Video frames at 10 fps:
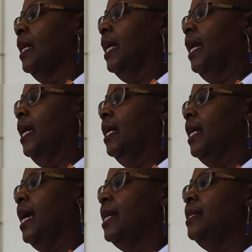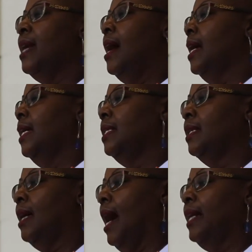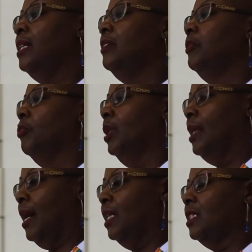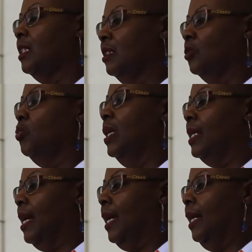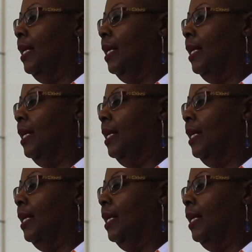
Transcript: And at night, I didn't even realize till this one night,